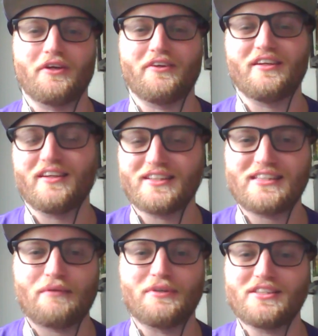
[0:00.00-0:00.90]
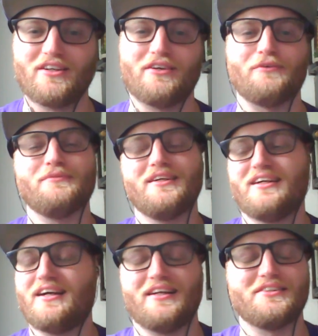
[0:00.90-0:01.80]
the next time he saw him.
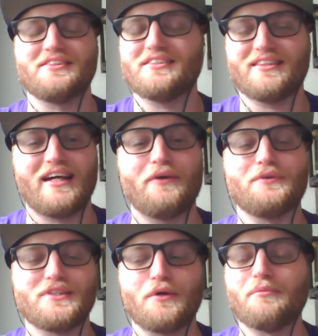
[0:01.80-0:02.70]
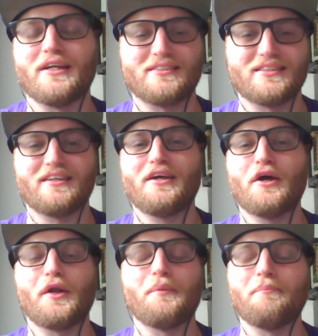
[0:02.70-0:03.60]
That was amazing.
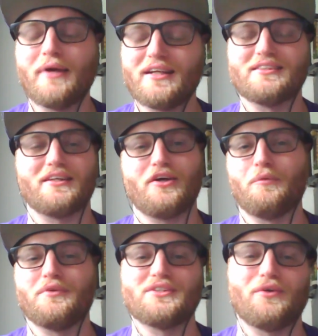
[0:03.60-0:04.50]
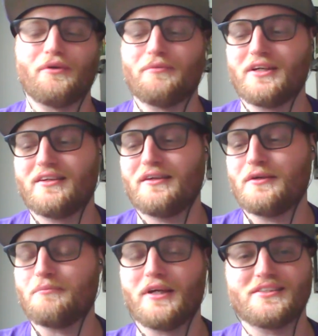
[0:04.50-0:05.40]
An amazing Kobe story, man.
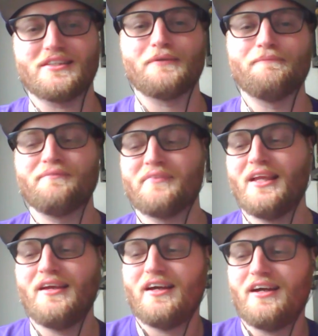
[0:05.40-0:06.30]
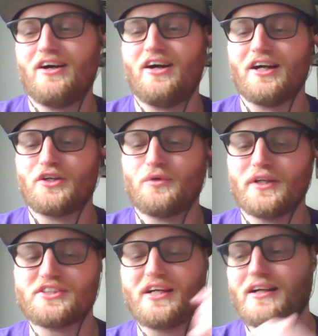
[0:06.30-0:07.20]
Amazing.
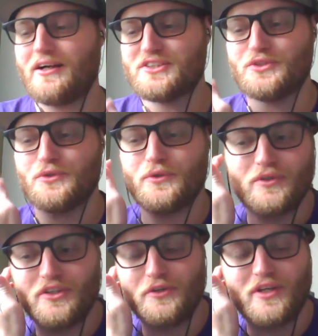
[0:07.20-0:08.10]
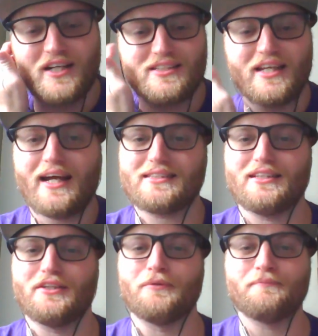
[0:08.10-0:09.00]
Quick shout out to Udonis
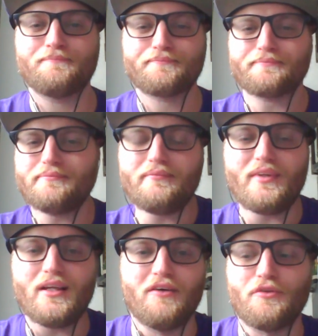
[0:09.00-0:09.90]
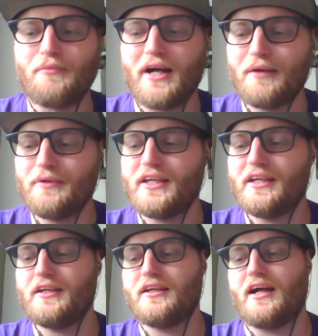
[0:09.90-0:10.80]
Haslem of the Miami
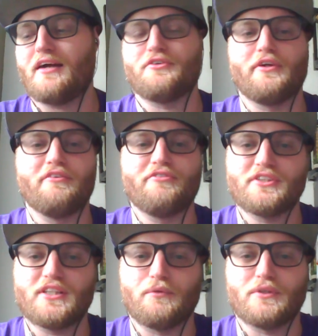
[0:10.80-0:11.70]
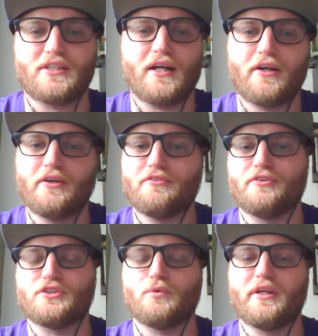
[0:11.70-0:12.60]
Heat after he officially retired
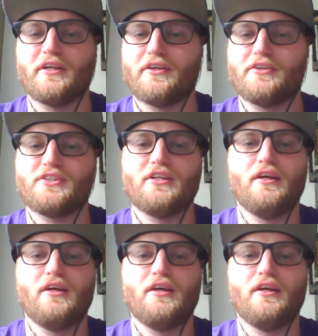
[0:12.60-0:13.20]
for 20 years.